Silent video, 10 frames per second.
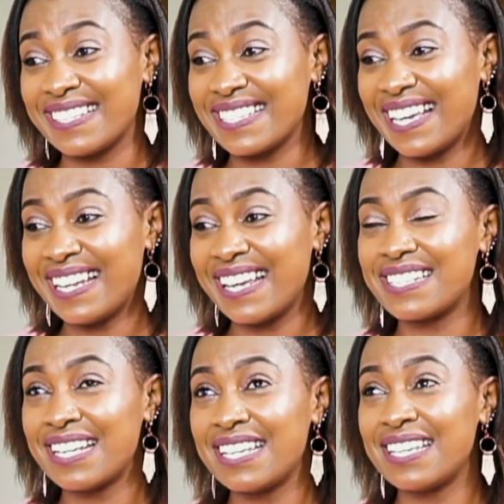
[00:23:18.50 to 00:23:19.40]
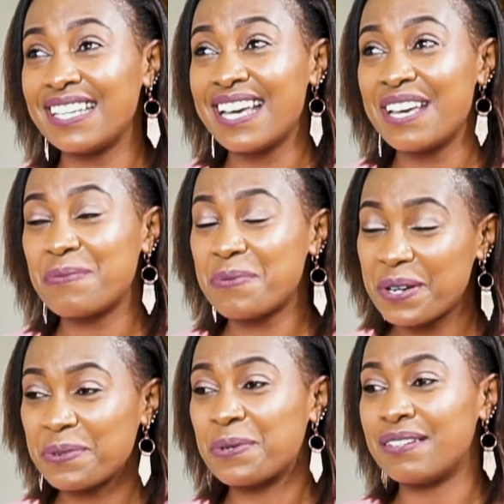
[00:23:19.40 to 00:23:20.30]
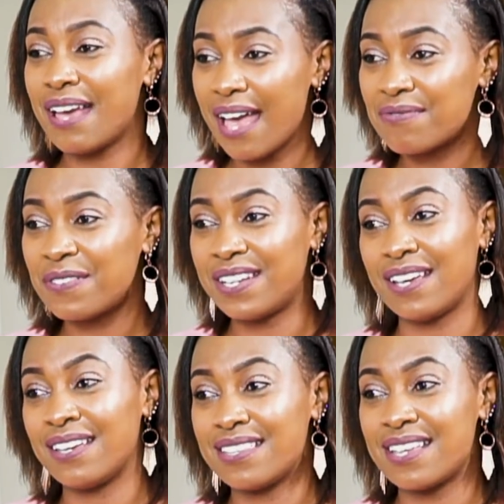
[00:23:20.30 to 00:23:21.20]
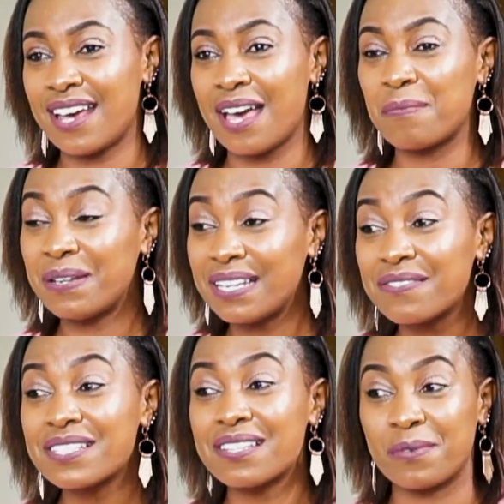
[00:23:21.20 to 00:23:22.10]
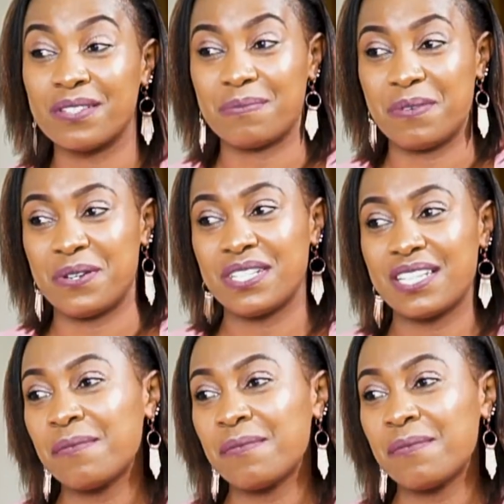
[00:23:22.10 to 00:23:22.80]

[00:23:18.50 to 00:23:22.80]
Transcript: Yeah, and I really pray to God every day that I uplift someone's spirit.